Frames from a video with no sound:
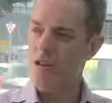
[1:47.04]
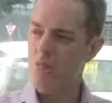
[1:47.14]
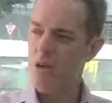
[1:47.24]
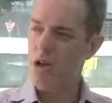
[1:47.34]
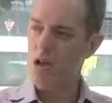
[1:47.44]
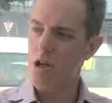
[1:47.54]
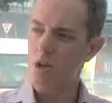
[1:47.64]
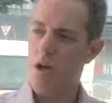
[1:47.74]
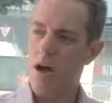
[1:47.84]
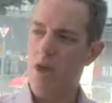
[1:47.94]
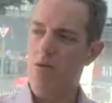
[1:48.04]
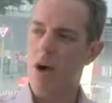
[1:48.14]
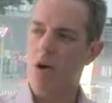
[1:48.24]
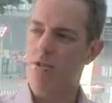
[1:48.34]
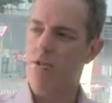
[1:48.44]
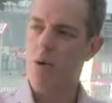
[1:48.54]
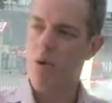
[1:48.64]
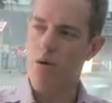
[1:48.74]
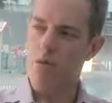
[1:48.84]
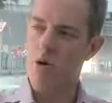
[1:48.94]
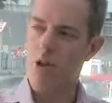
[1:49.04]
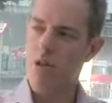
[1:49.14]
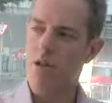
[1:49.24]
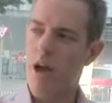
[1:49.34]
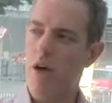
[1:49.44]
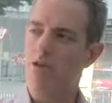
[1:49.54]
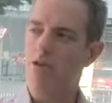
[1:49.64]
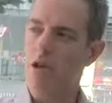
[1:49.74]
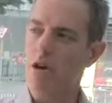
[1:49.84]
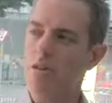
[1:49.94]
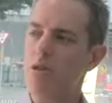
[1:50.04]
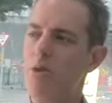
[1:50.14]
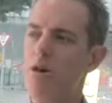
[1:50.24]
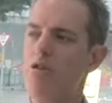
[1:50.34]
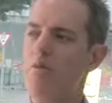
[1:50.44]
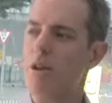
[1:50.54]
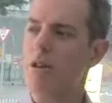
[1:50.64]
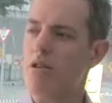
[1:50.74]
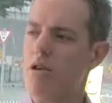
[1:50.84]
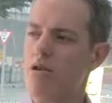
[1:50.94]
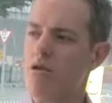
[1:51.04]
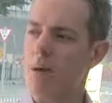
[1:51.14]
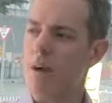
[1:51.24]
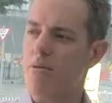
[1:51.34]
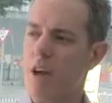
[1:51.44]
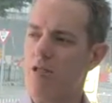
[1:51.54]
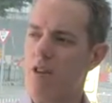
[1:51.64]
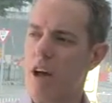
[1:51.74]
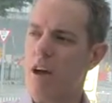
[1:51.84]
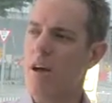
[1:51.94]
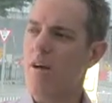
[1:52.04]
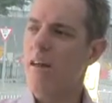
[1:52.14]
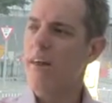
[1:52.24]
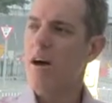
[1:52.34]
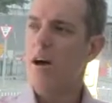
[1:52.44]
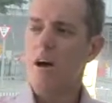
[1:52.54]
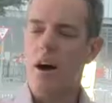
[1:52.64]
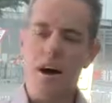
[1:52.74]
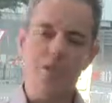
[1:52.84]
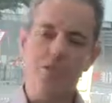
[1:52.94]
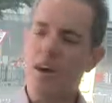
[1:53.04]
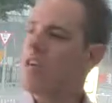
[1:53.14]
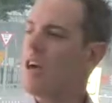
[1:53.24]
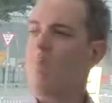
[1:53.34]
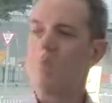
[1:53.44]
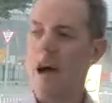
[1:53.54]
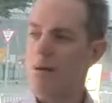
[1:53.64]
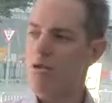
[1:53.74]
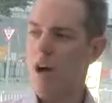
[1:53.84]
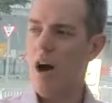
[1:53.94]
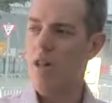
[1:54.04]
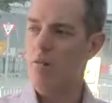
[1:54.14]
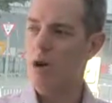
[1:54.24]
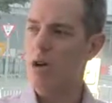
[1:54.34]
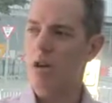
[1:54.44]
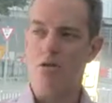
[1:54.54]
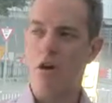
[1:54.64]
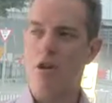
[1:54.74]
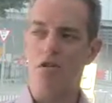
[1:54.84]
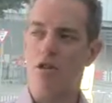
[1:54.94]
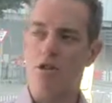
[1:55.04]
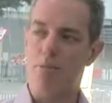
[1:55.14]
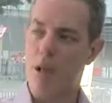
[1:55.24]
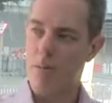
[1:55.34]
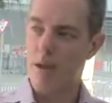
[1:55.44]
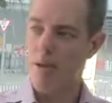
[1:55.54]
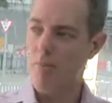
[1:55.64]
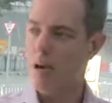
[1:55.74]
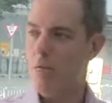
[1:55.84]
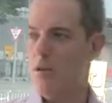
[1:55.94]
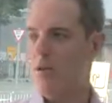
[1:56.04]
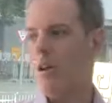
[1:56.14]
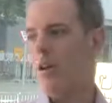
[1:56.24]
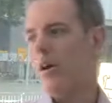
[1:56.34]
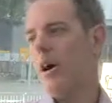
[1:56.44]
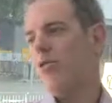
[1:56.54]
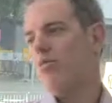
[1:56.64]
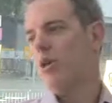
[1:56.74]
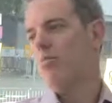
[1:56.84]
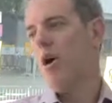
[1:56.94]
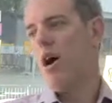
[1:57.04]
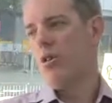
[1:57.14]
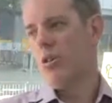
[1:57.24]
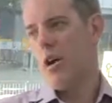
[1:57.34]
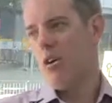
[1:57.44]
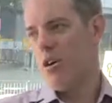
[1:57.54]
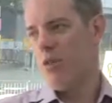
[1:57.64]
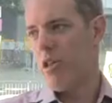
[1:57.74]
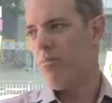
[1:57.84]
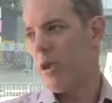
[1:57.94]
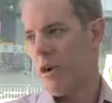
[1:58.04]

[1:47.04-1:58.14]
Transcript: your building, you can run for your building's council. They'll be the ones that make decisions about things like uh, fixing up the outside of the building, changing the plumbing. Maybe they're going to like remodel the area where they pick